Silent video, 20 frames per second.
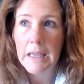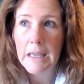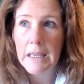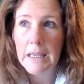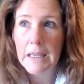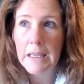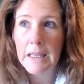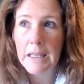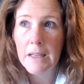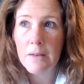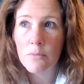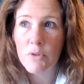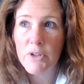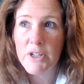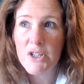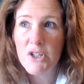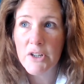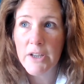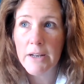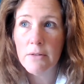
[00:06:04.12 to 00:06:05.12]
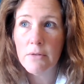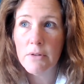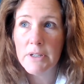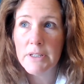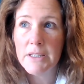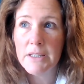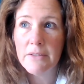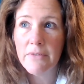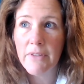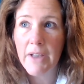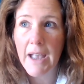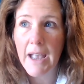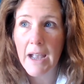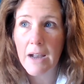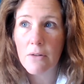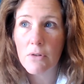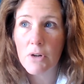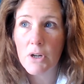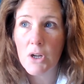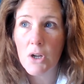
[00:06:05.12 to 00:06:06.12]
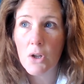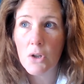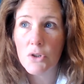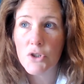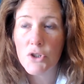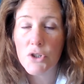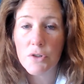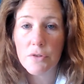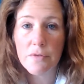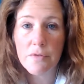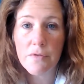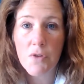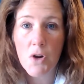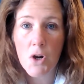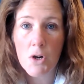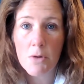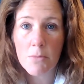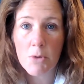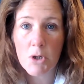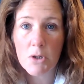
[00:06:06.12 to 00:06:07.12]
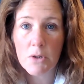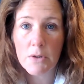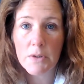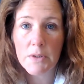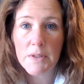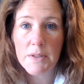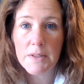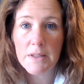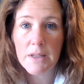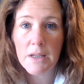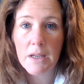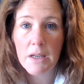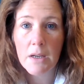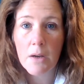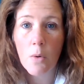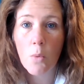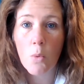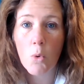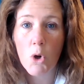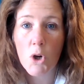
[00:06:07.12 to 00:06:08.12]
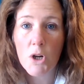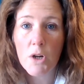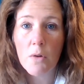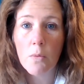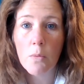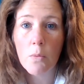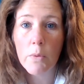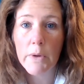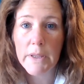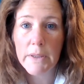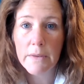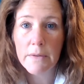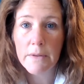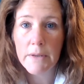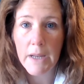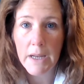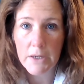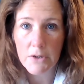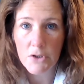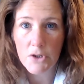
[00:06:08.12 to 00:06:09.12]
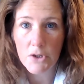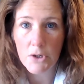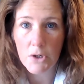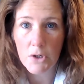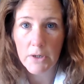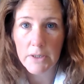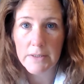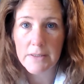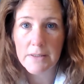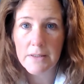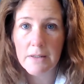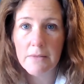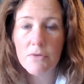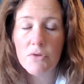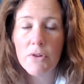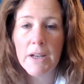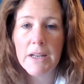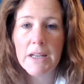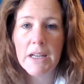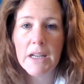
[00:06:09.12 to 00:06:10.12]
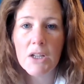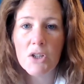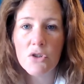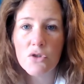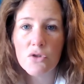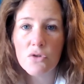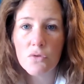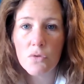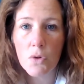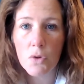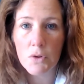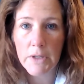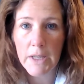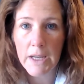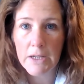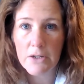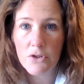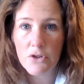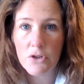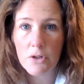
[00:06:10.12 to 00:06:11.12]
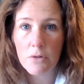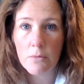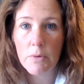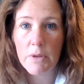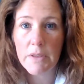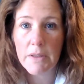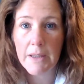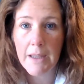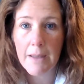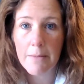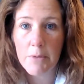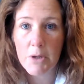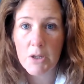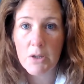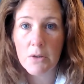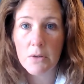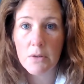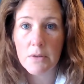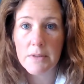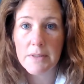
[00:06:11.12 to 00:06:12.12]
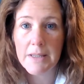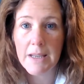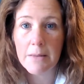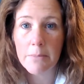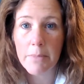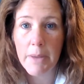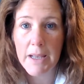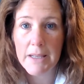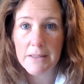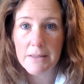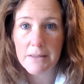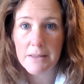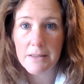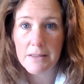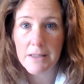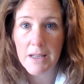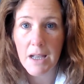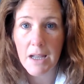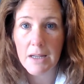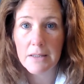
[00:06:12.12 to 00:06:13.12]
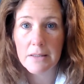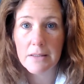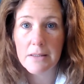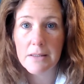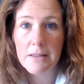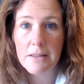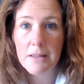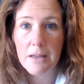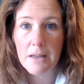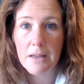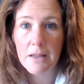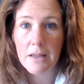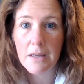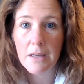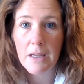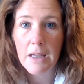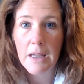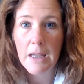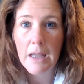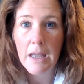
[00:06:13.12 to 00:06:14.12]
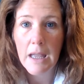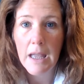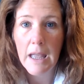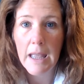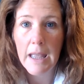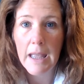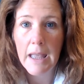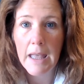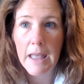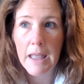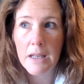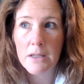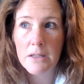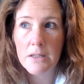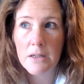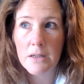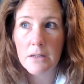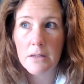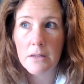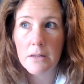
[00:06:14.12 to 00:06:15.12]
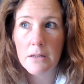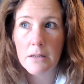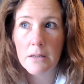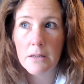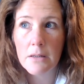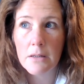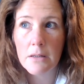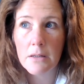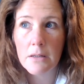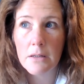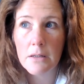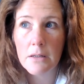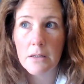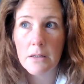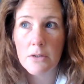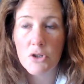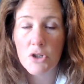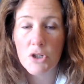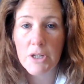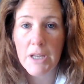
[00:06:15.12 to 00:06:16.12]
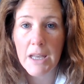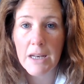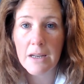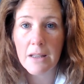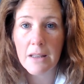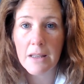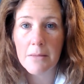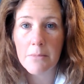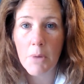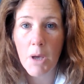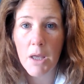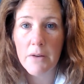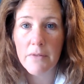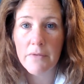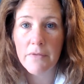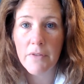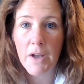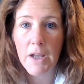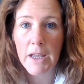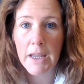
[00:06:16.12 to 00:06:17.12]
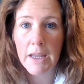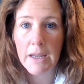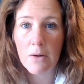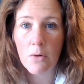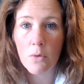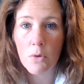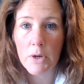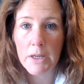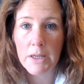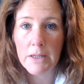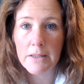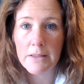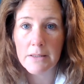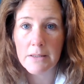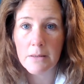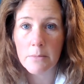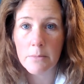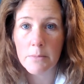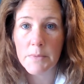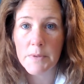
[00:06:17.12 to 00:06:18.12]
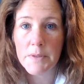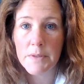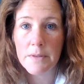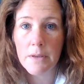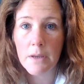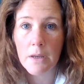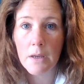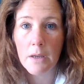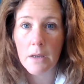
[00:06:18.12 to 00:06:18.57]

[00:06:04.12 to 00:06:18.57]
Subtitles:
and regenerative agriculture farmers work with nature instead of trying to control nature with chemicals and pesticides and genetically modifying organisms,